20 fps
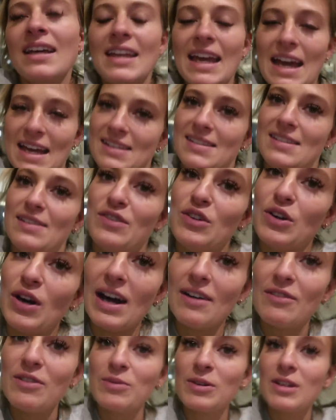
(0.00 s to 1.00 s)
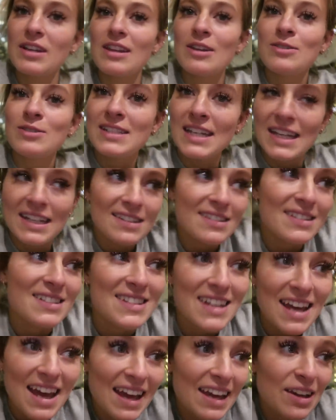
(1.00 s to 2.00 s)
yes, if you're having one of those days
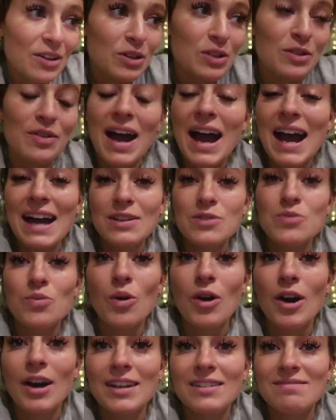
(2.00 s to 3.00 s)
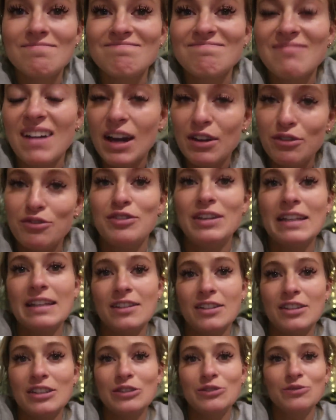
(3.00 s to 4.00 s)
today or you've had one, I
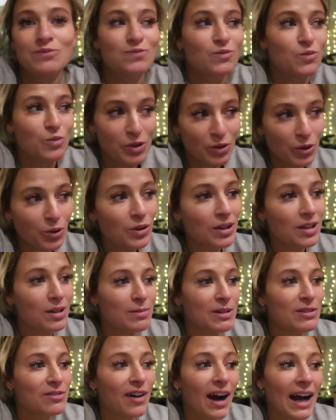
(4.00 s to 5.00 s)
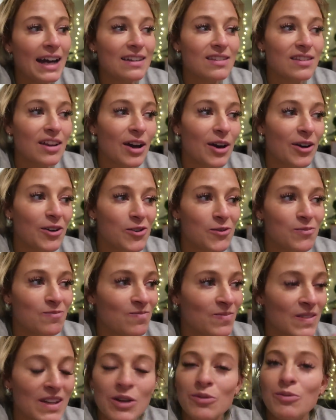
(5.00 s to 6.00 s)
feel you. We're all gonna be fine though.
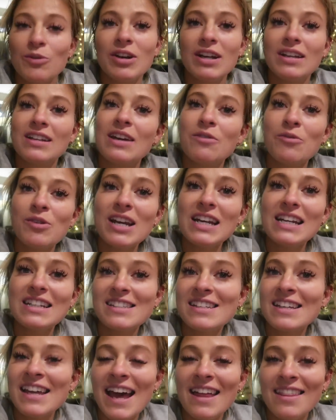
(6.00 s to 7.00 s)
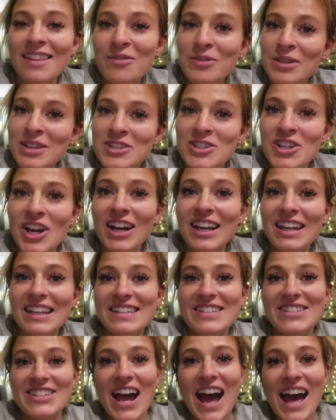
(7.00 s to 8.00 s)
We're in it together. We're the
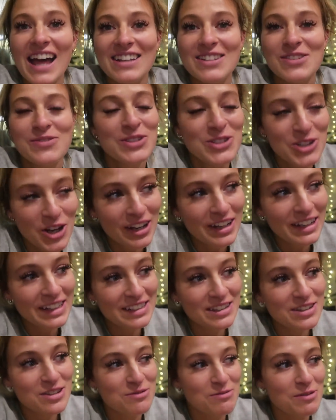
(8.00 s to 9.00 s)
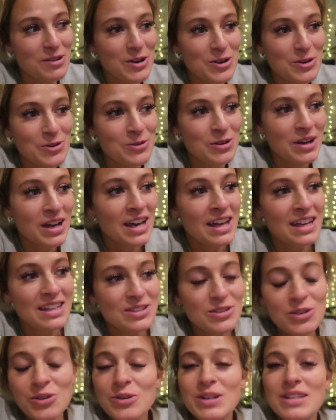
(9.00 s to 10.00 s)
Juggling Jans. We're juggling through.
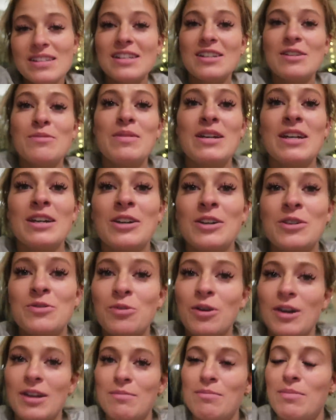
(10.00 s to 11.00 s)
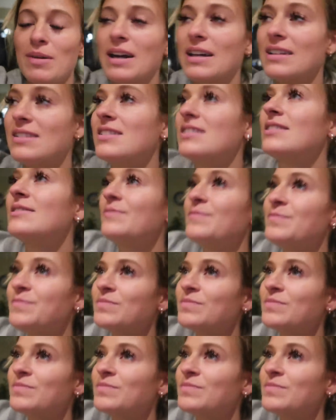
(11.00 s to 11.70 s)
It's not always gonna be a good one, but